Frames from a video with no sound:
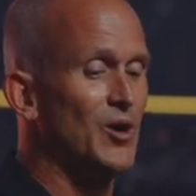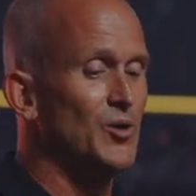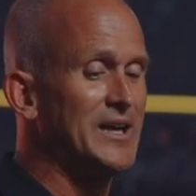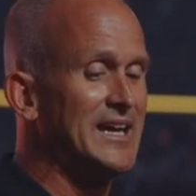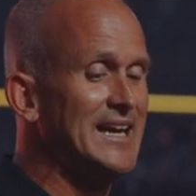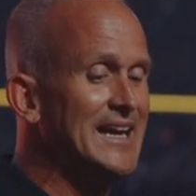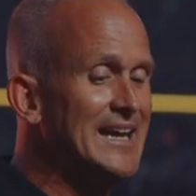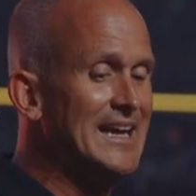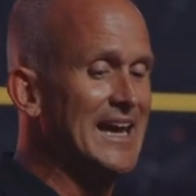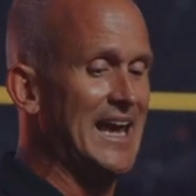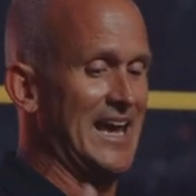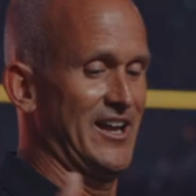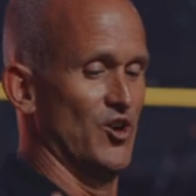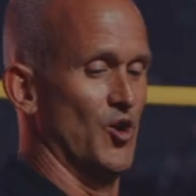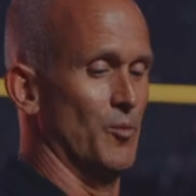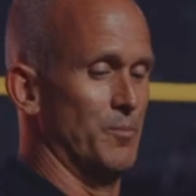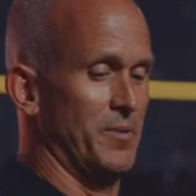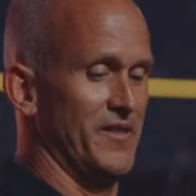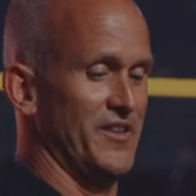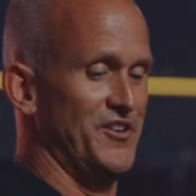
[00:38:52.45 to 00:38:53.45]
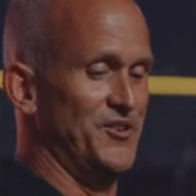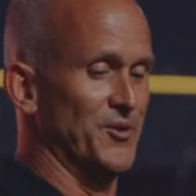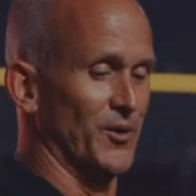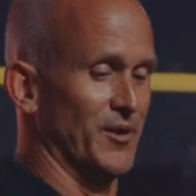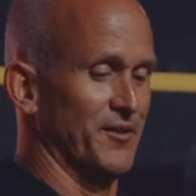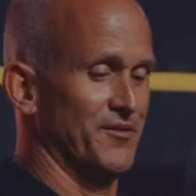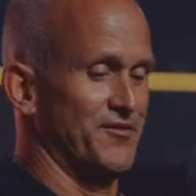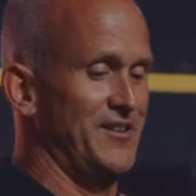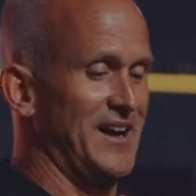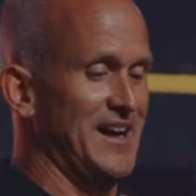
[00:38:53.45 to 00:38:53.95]
he had opened the
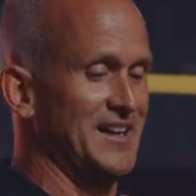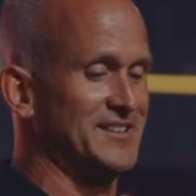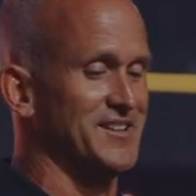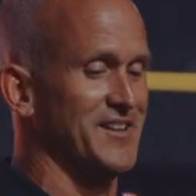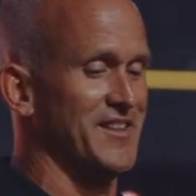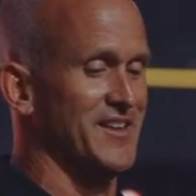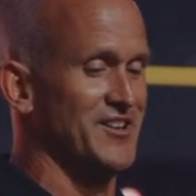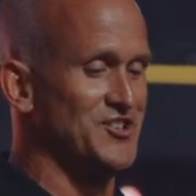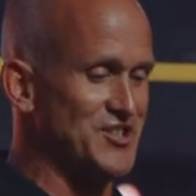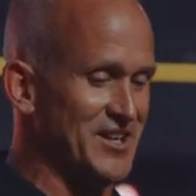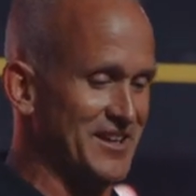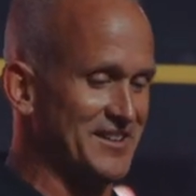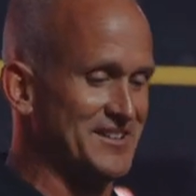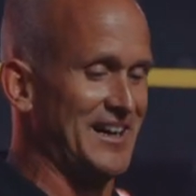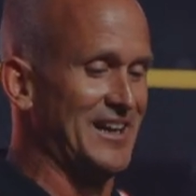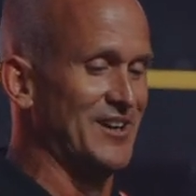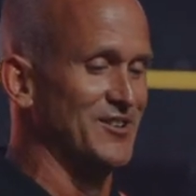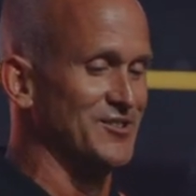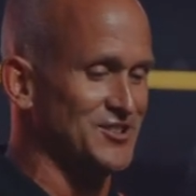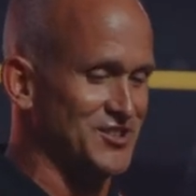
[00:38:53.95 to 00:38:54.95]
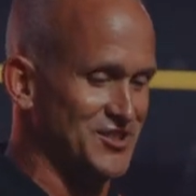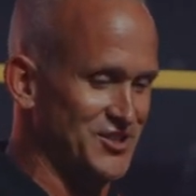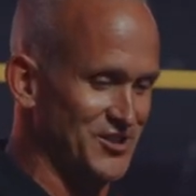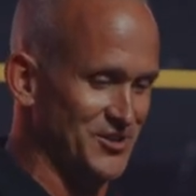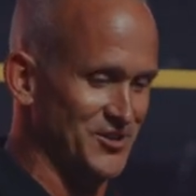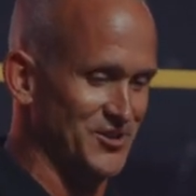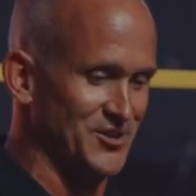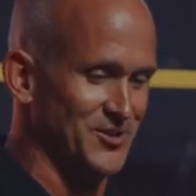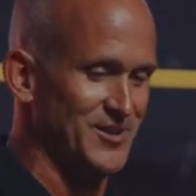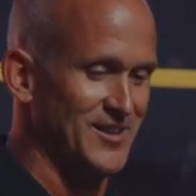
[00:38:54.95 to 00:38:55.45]
door of faith to the Gentiles
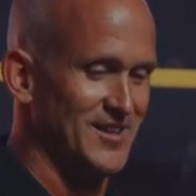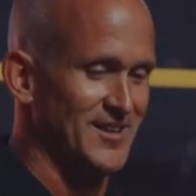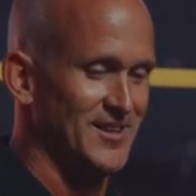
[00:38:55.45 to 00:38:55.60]
too,